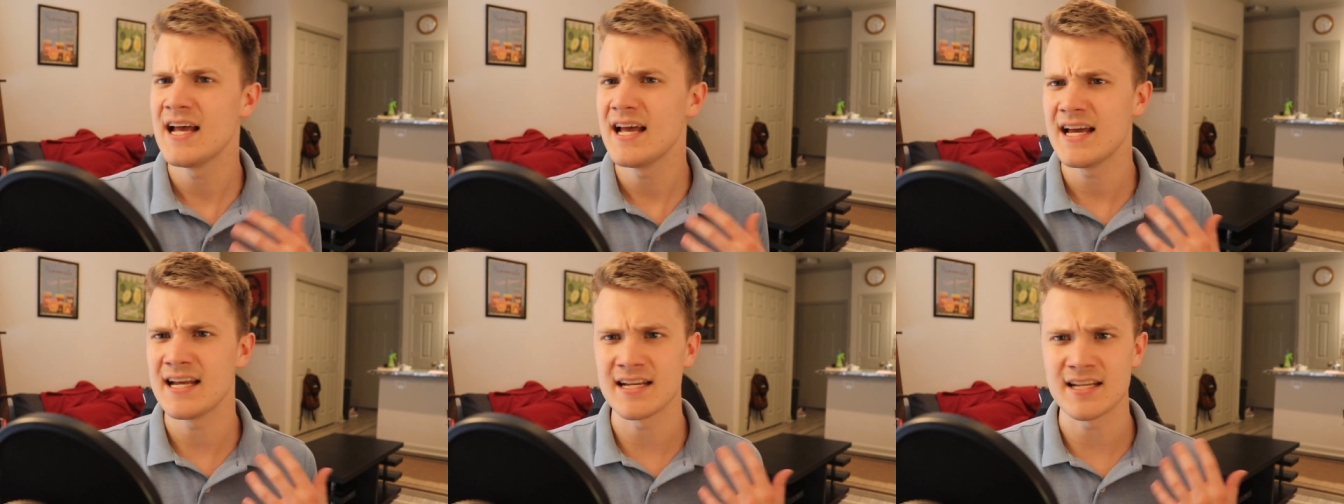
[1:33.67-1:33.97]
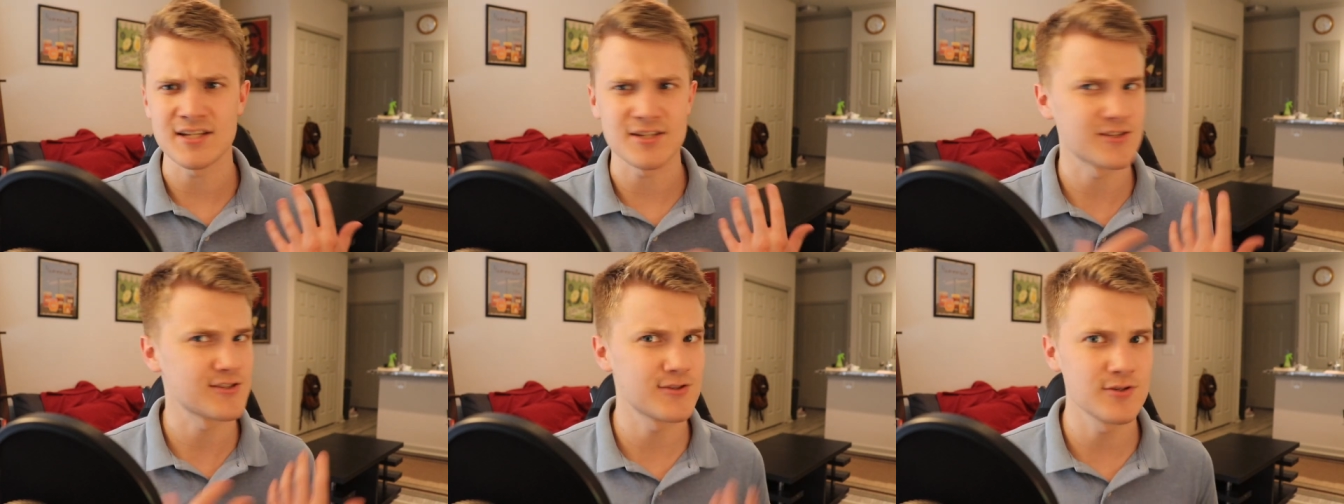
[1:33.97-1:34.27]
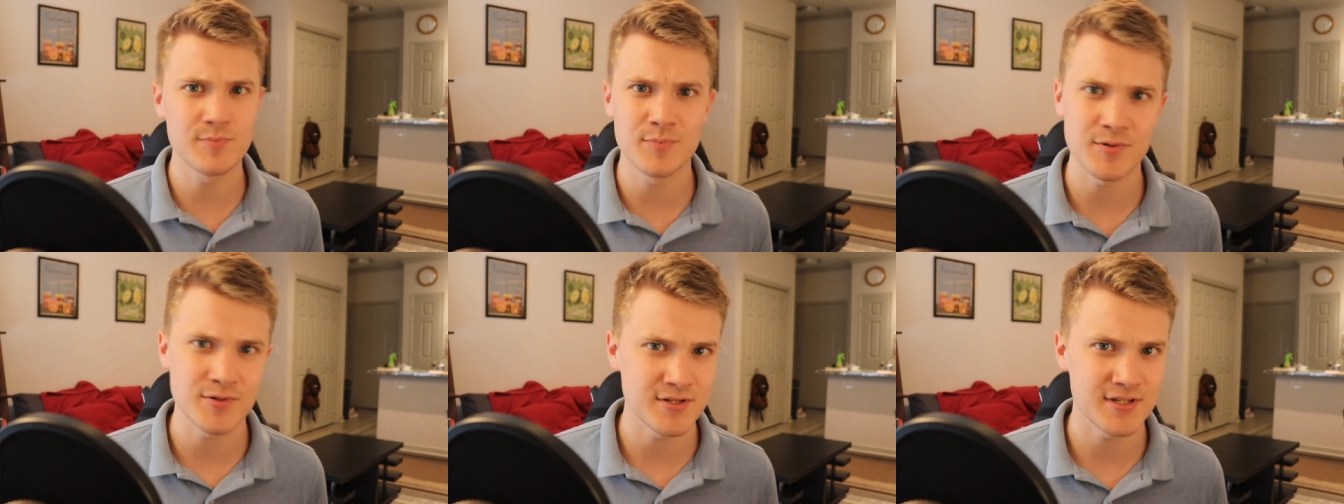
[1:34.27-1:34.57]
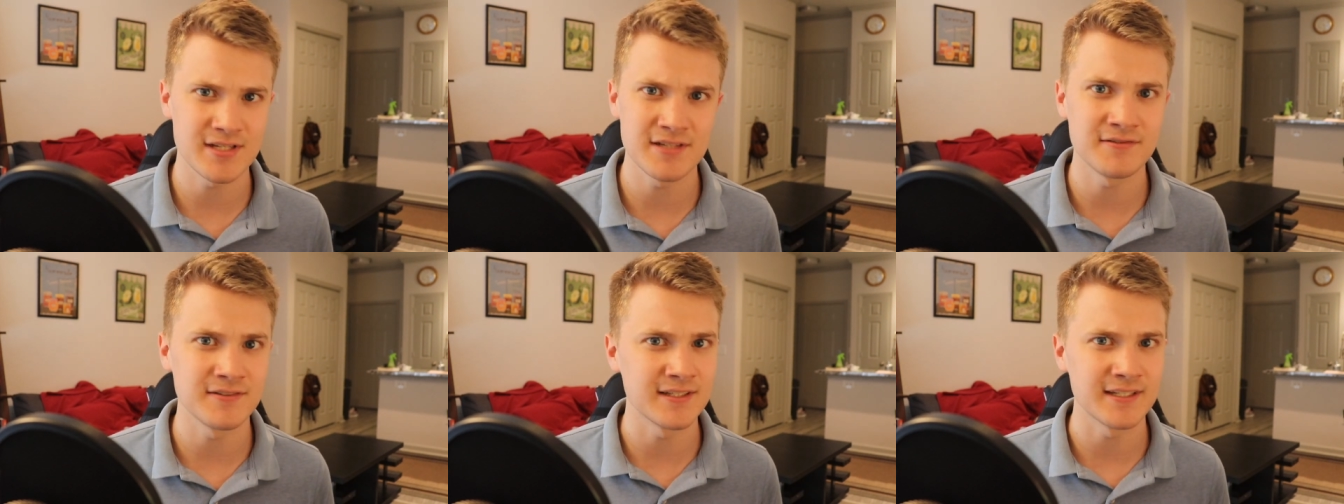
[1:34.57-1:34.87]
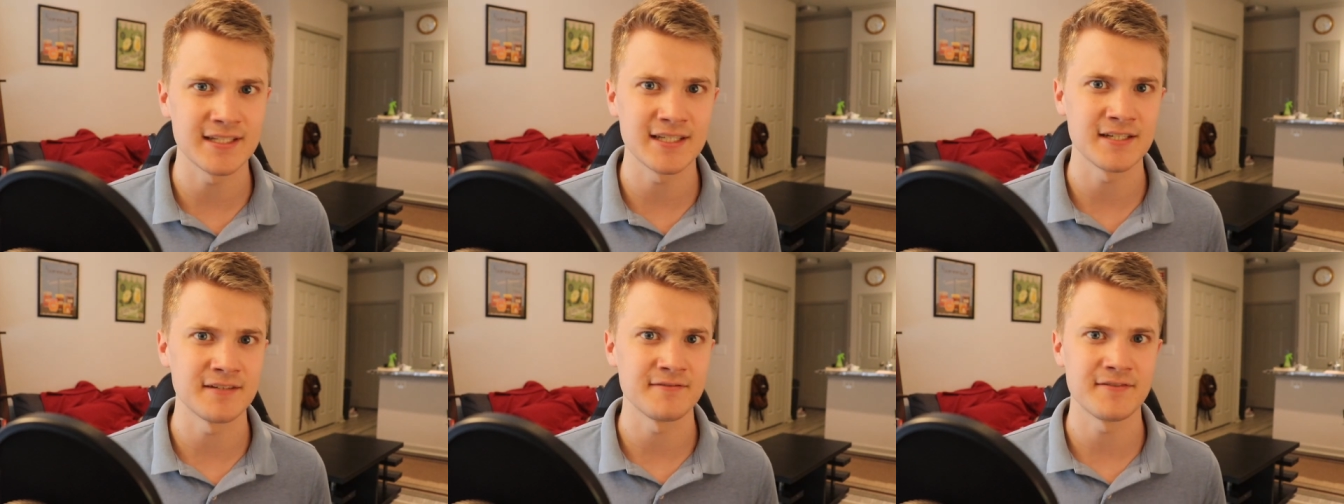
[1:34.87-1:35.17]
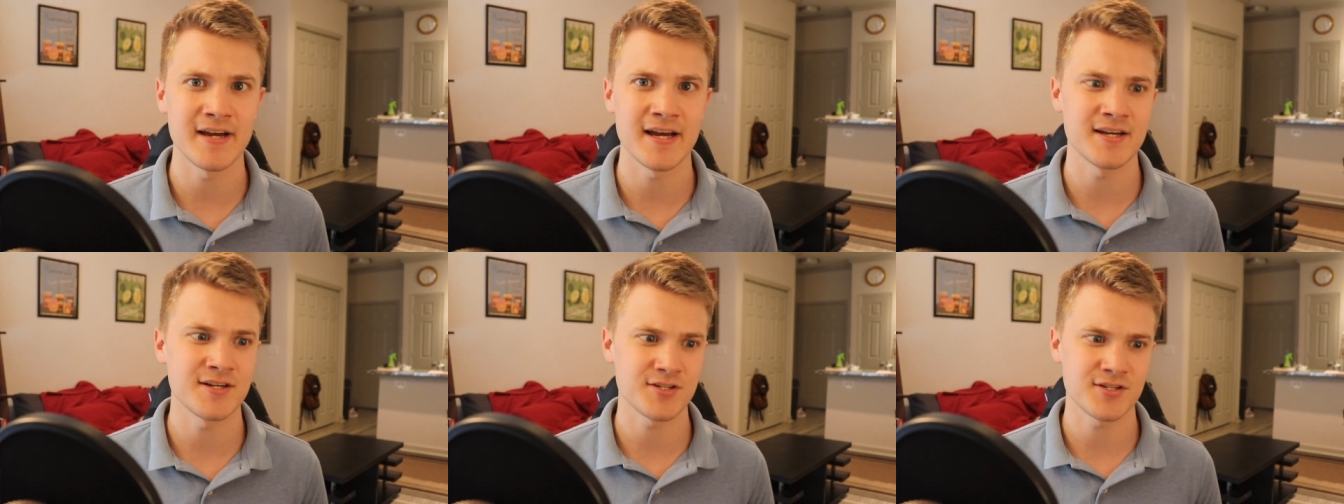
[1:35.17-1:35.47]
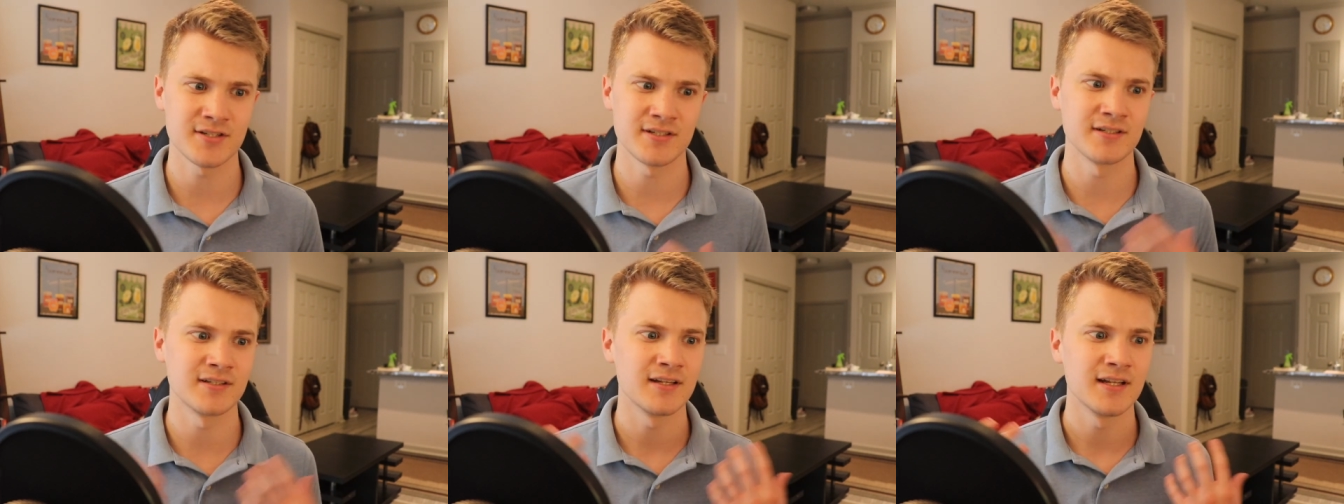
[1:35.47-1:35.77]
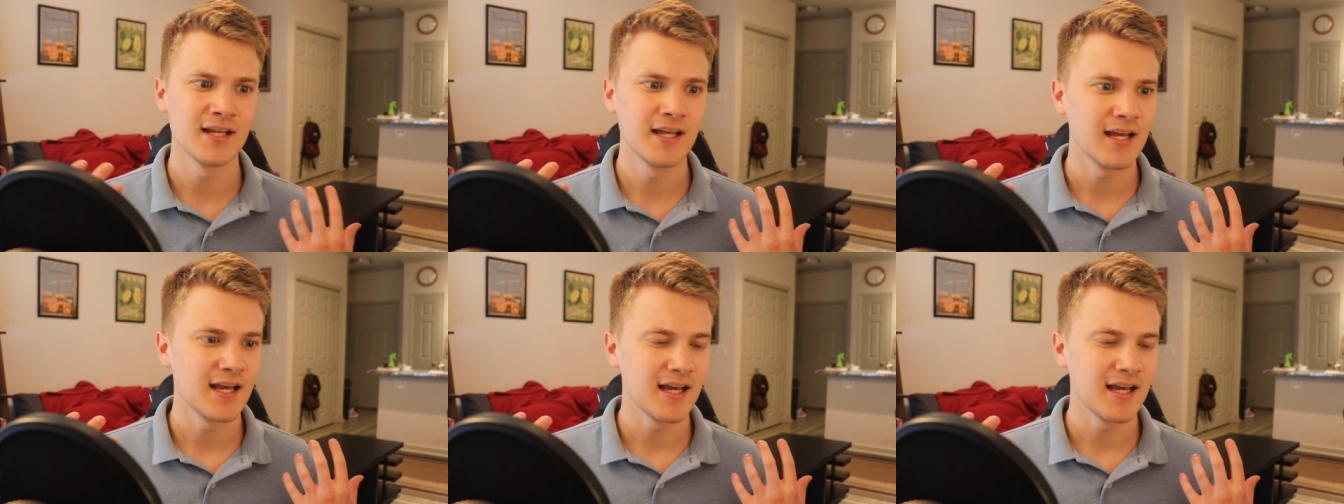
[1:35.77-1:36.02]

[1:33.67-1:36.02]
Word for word: in a super Stephen King fashion.